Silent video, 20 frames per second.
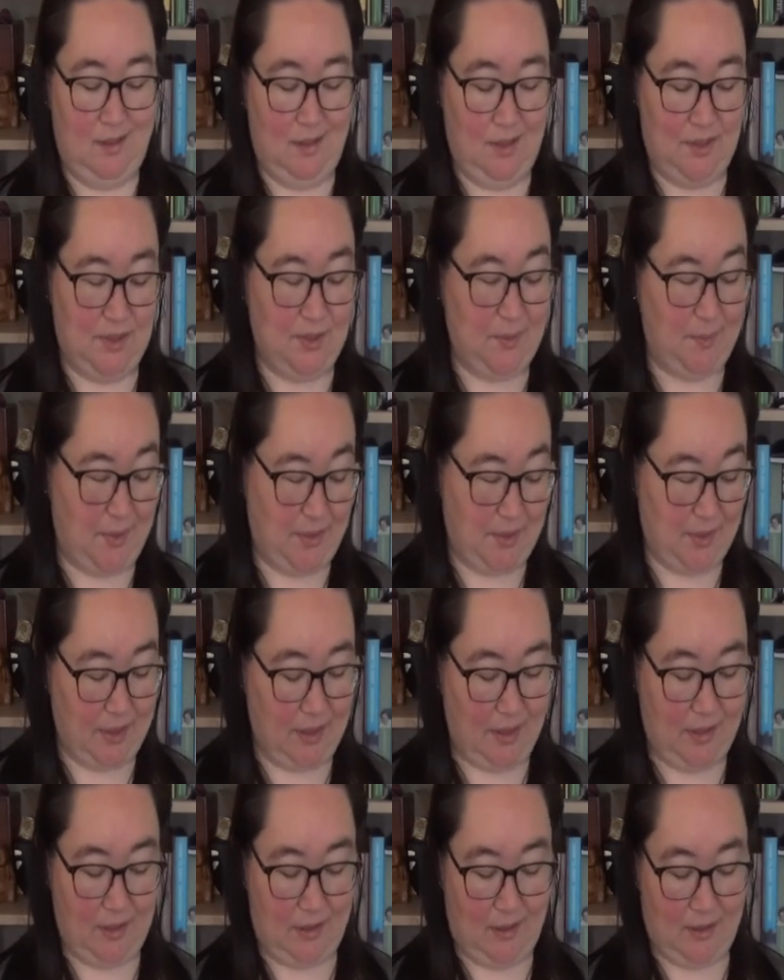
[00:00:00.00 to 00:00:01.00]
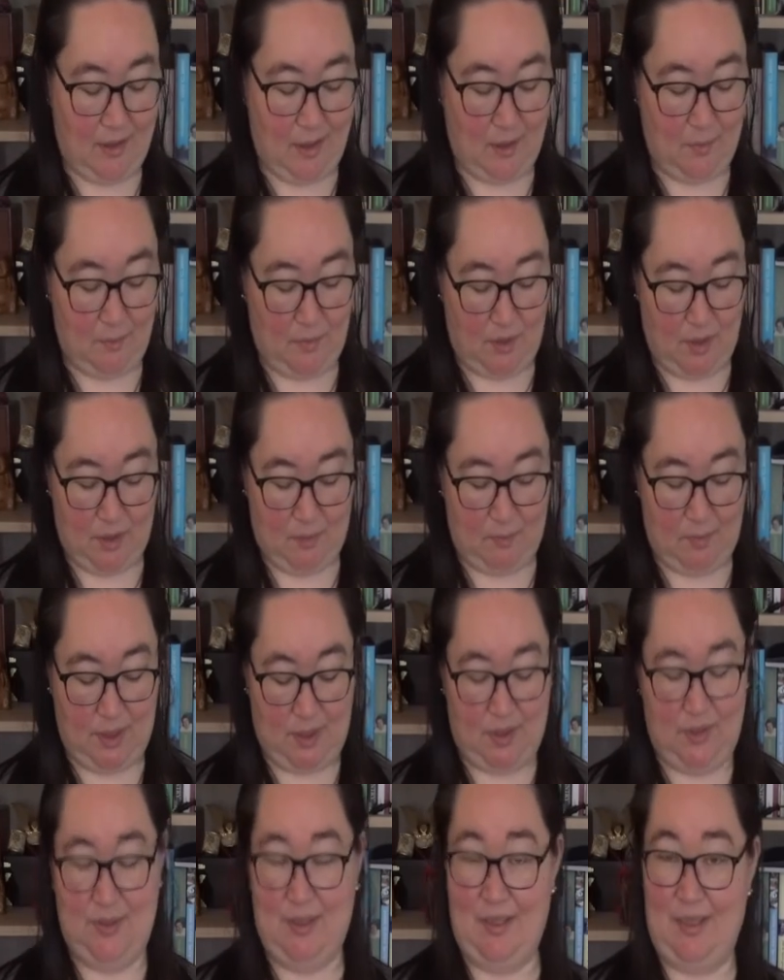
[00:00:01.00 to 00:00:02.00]
So I'm thinking I might be
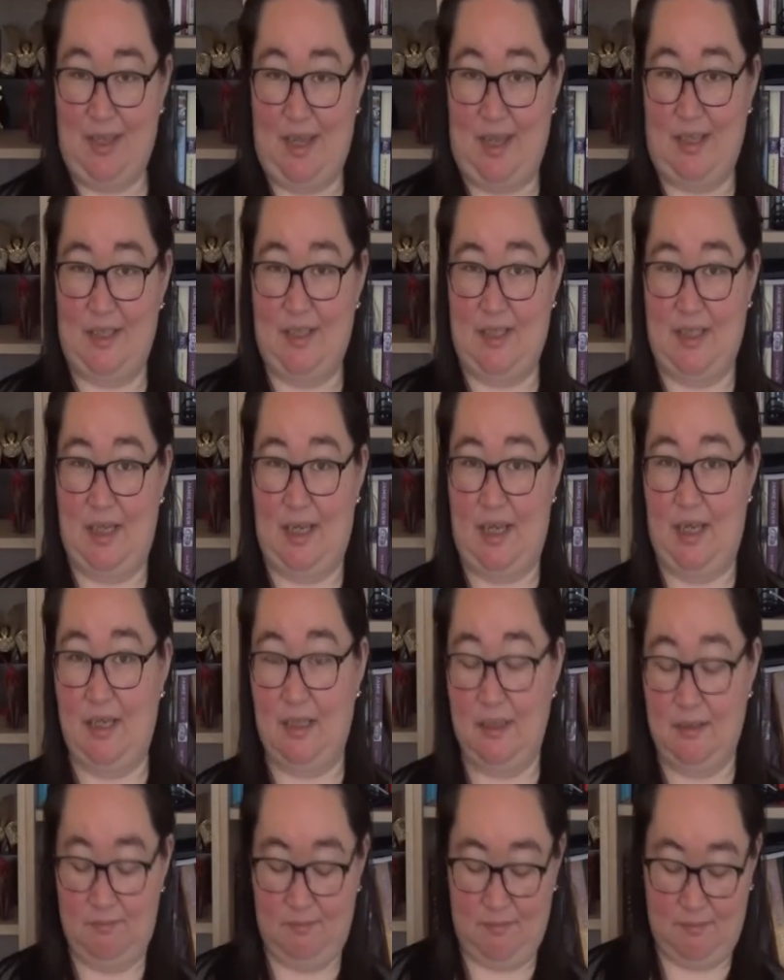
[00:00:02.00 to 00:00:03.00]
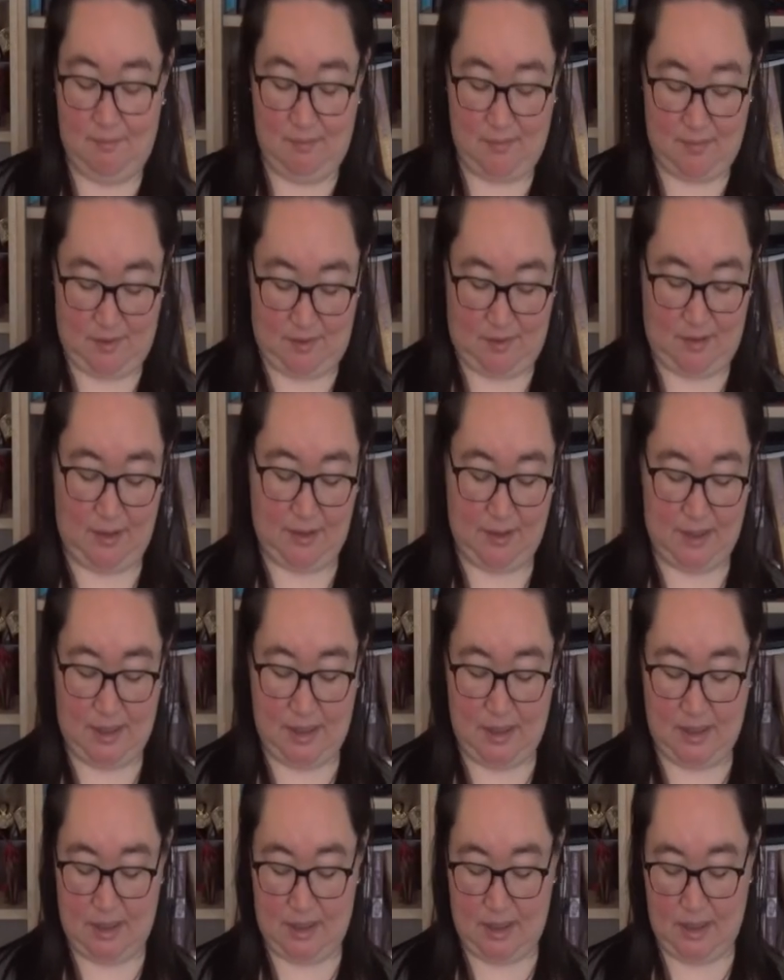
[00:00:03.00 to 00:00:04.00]
doing that today,
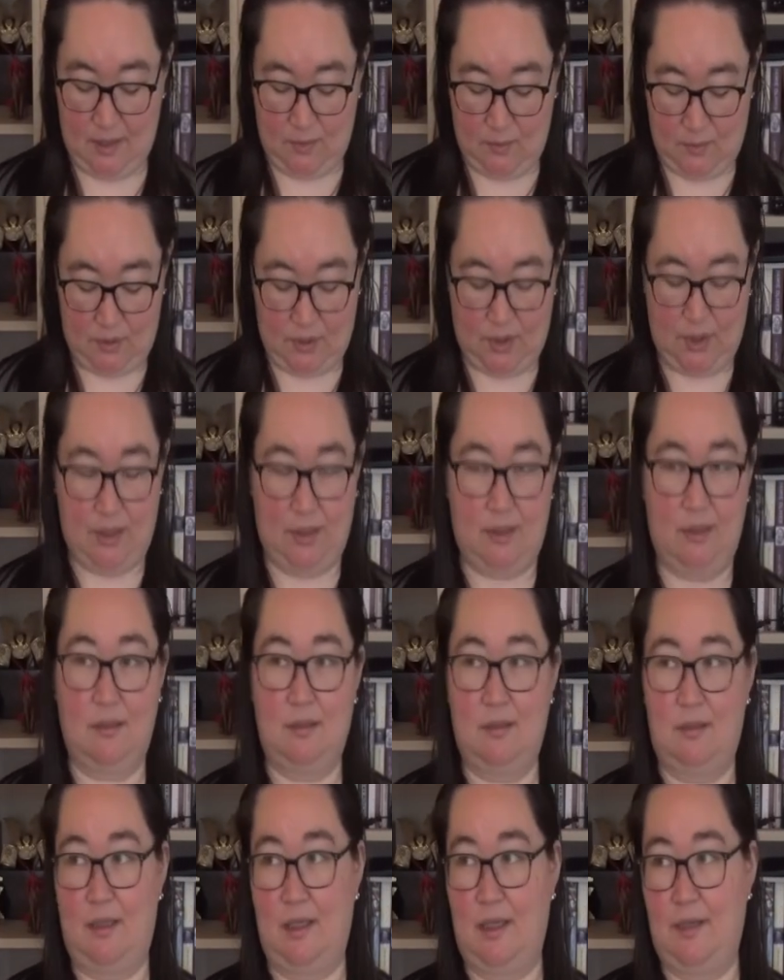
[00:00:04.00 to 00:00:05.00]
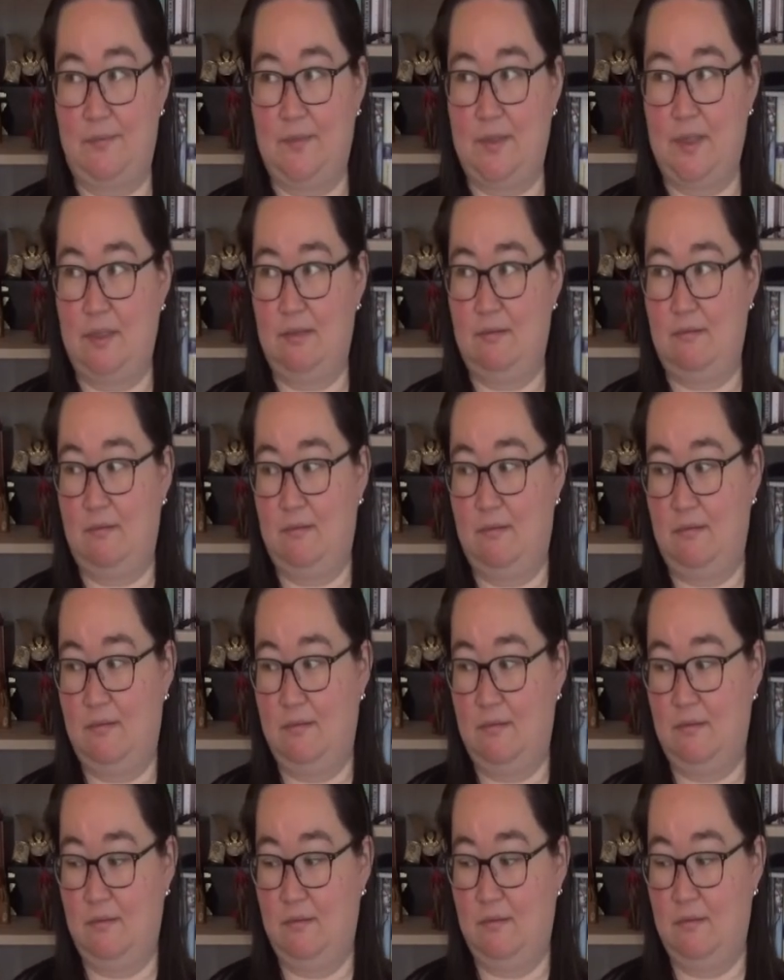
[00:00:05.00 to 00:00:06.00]
sitting watching. I have
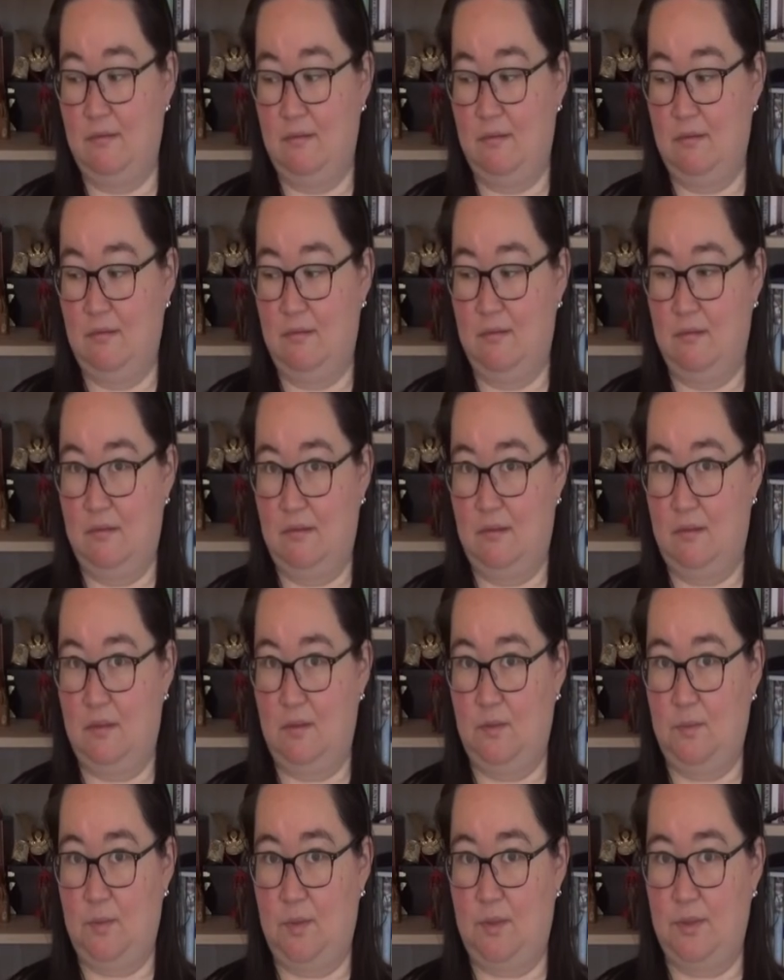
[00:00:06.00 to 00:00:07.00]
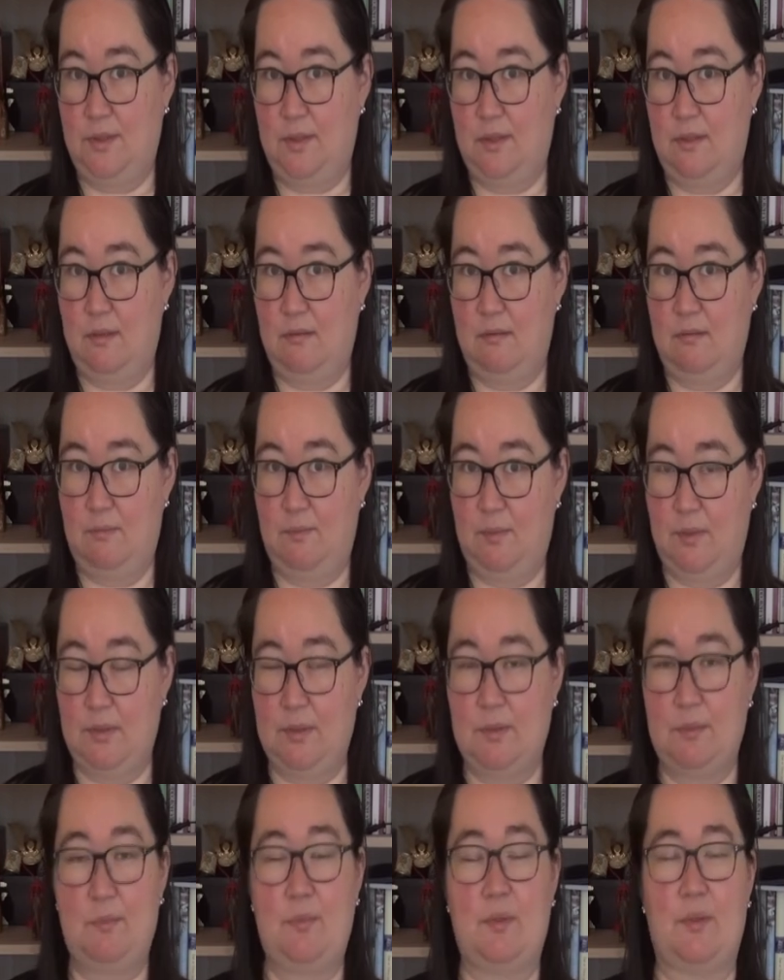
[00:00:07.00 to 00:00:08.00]
two
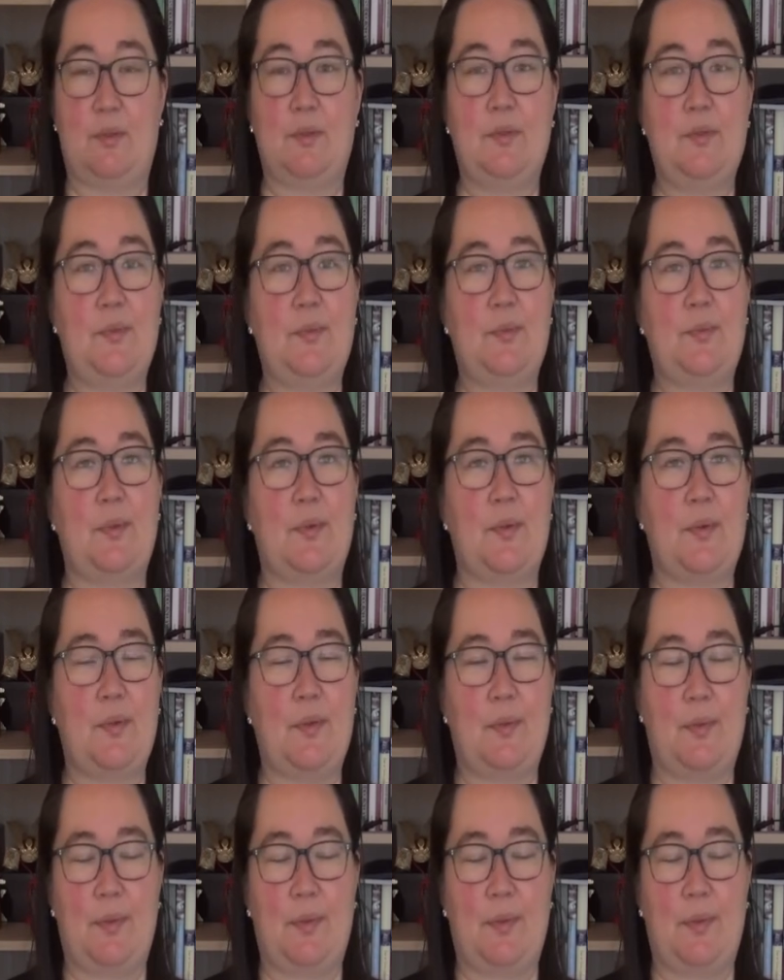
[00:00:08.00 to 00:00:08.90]
podcasts that